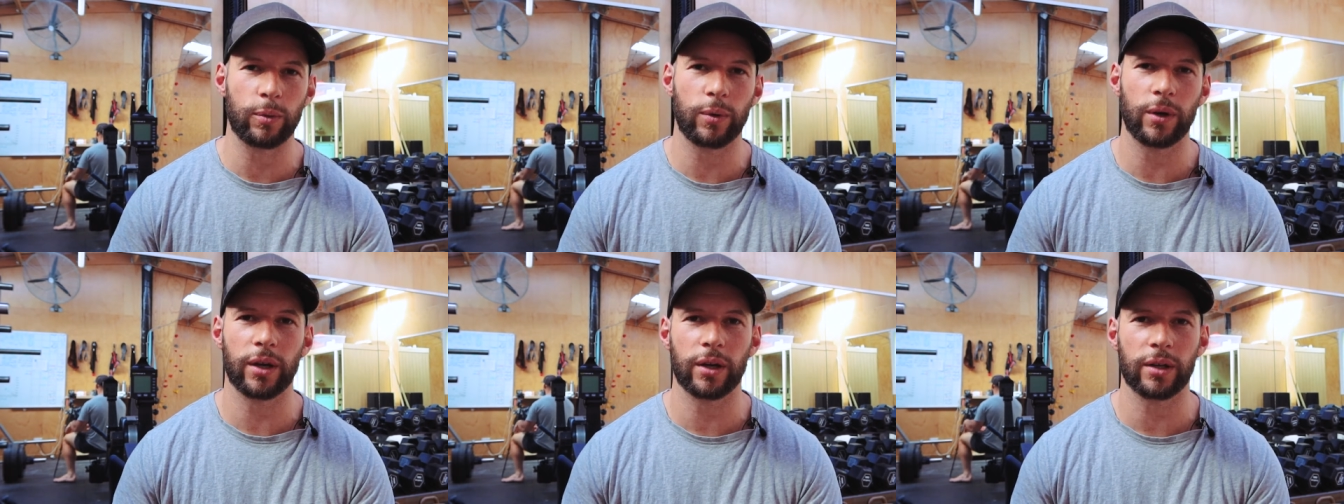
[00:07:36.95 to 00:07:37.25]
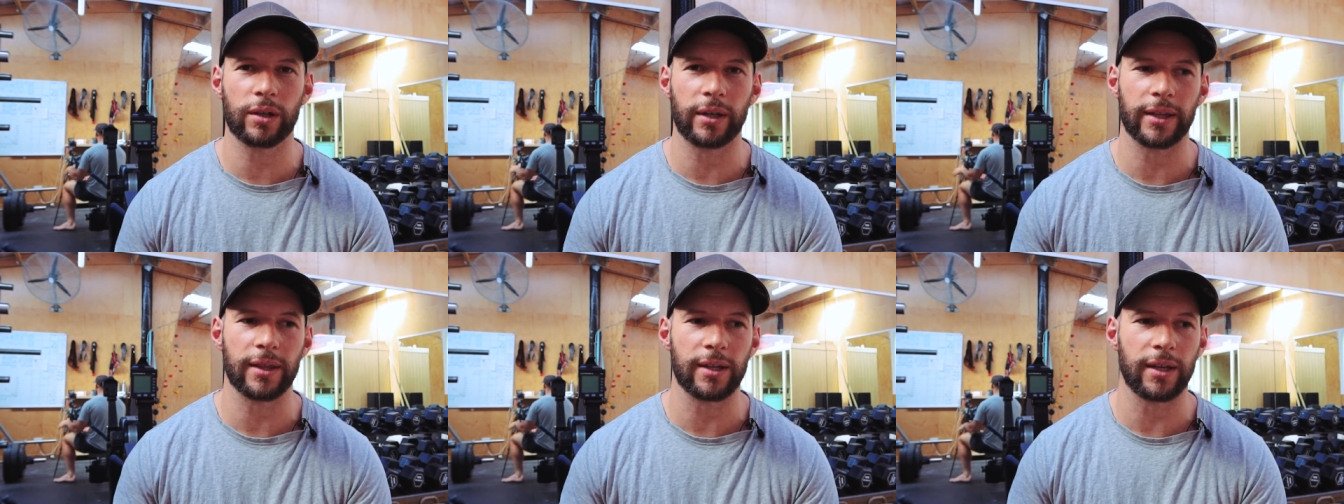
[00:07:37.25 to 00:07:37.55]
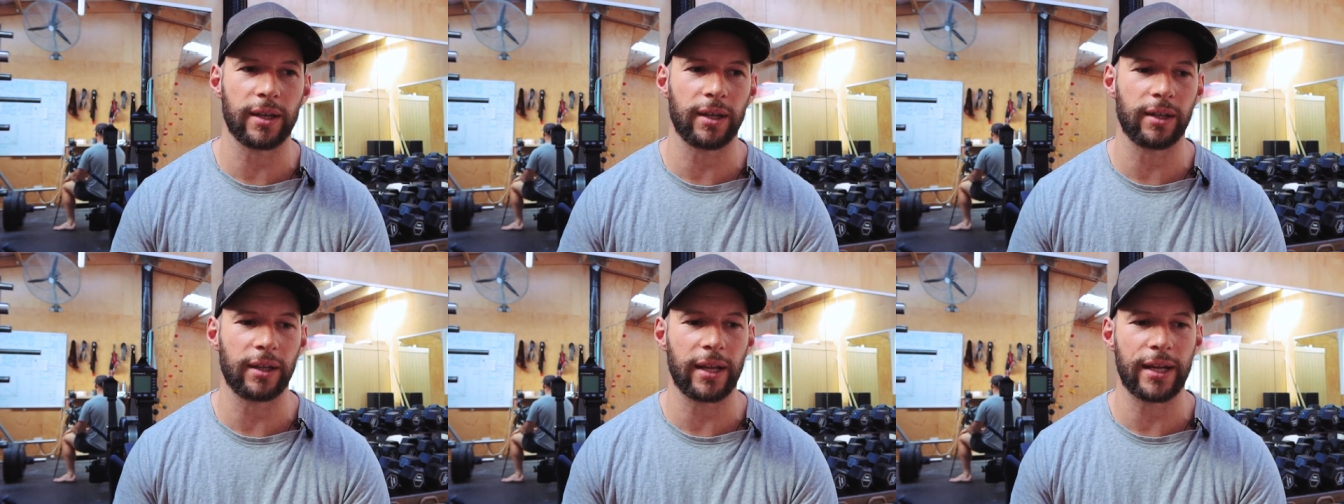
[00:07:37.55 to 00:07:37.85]
work, like
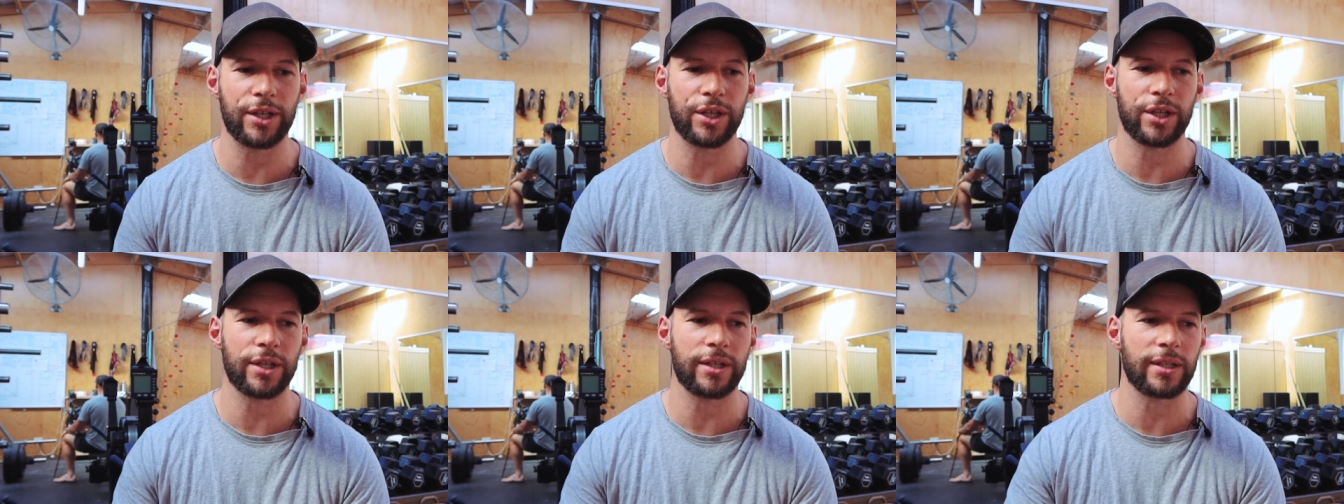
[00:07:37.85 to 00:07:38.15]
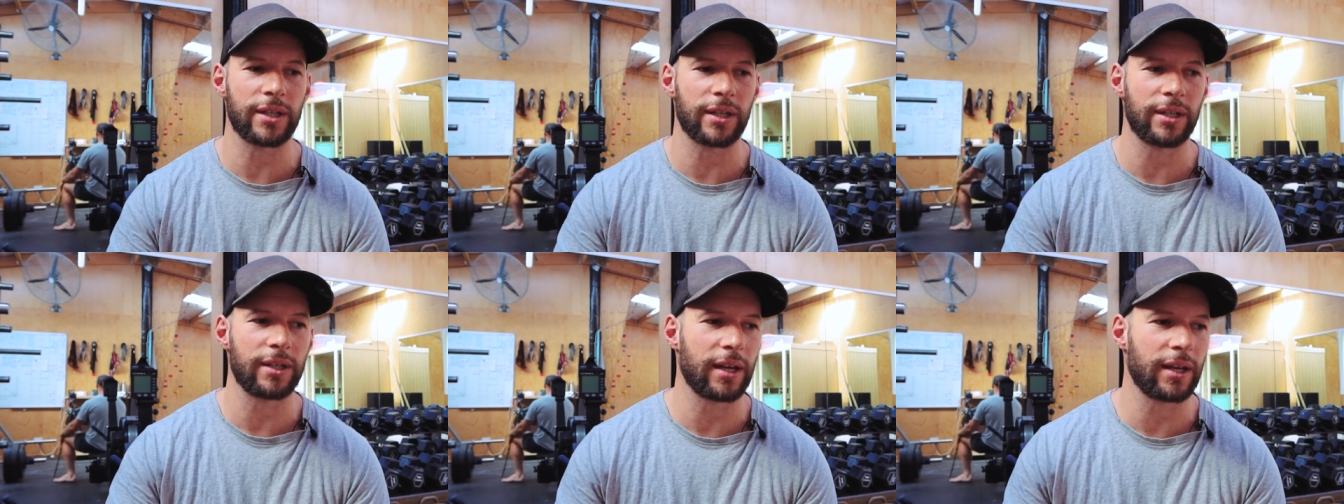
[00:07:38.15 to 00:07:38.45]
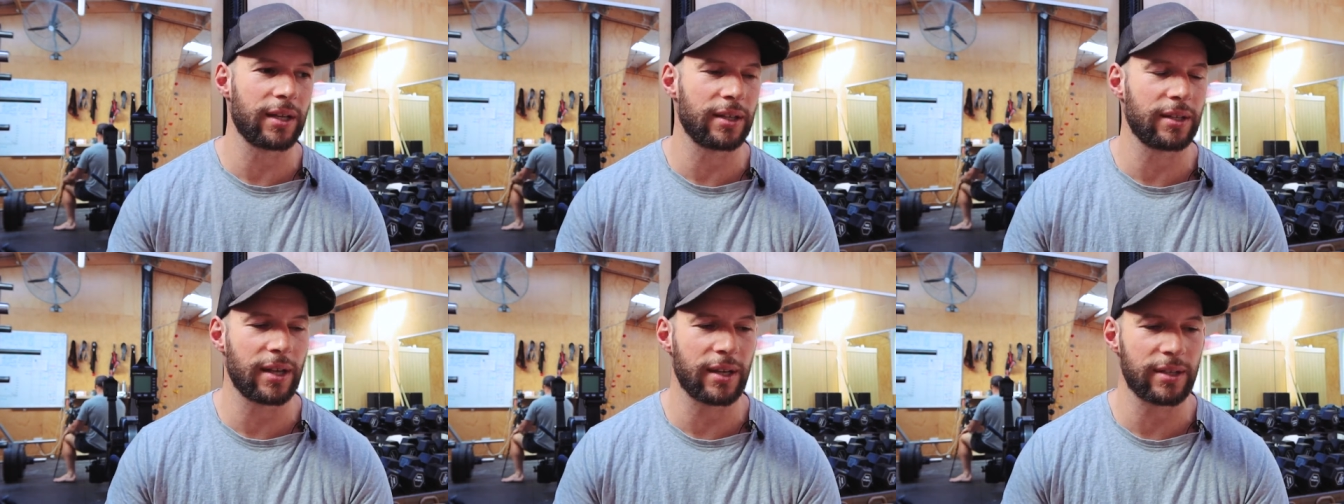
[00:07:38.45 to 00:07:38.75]
the lunges and,
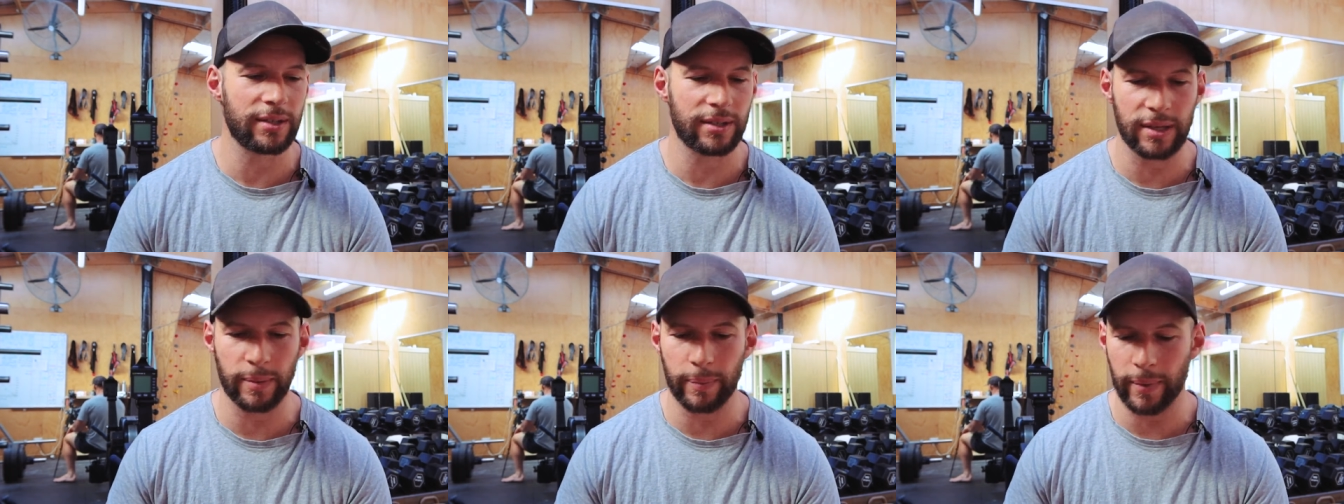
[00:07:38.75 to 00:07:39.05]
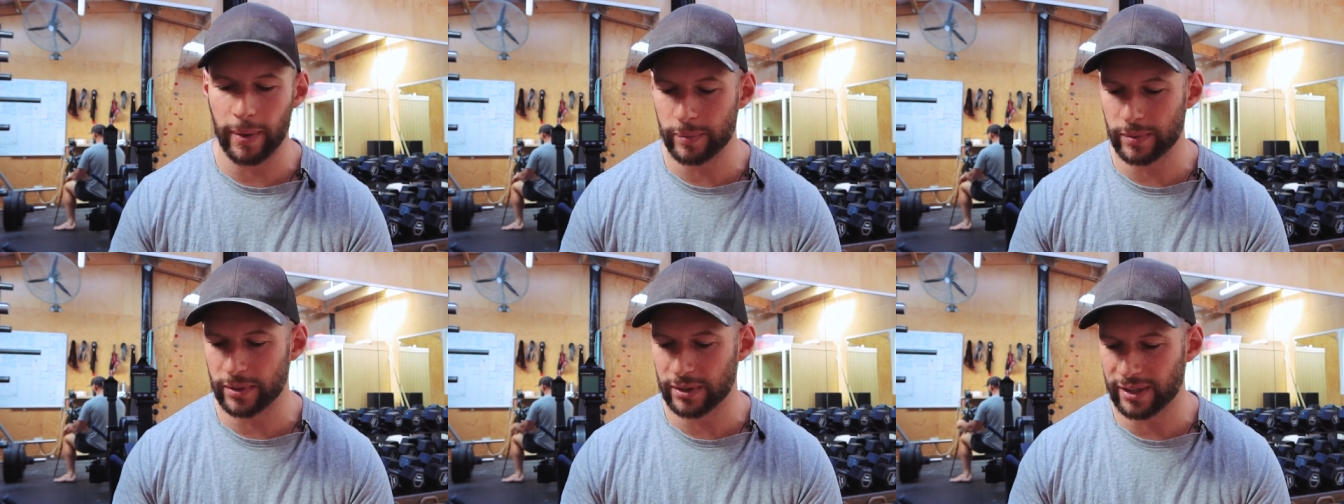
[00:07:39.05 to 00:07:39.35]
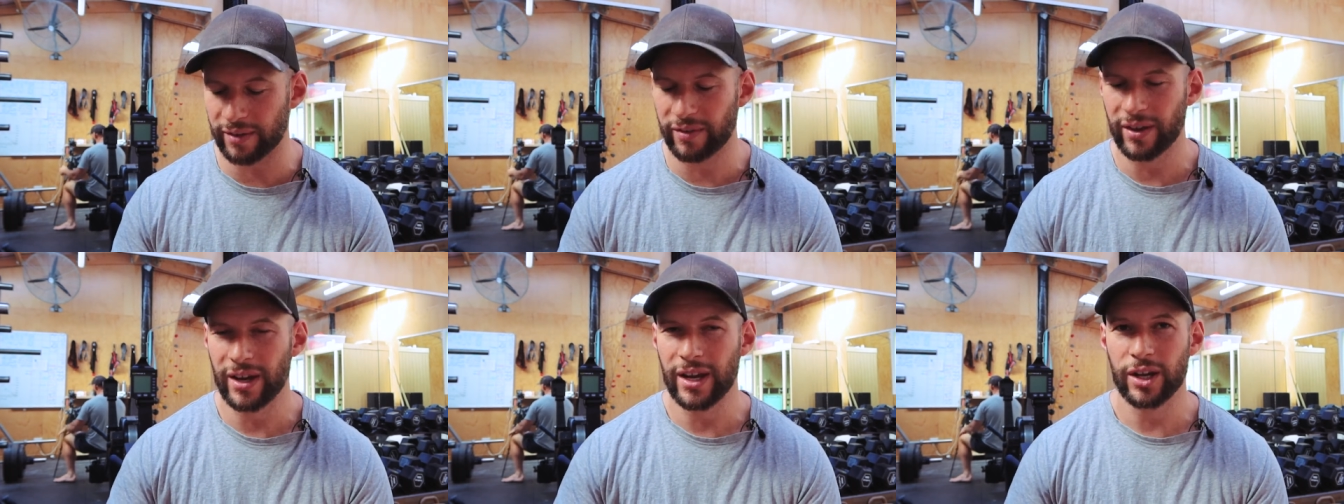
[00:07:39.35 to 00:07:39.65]
and, and step ups and
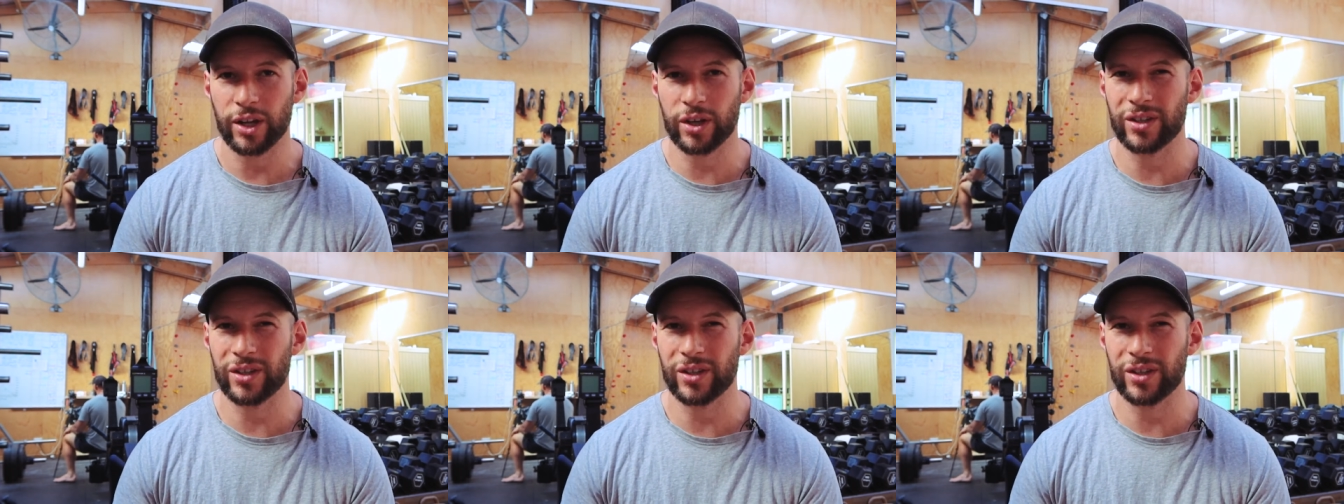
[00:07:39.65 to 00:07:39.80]
stuff,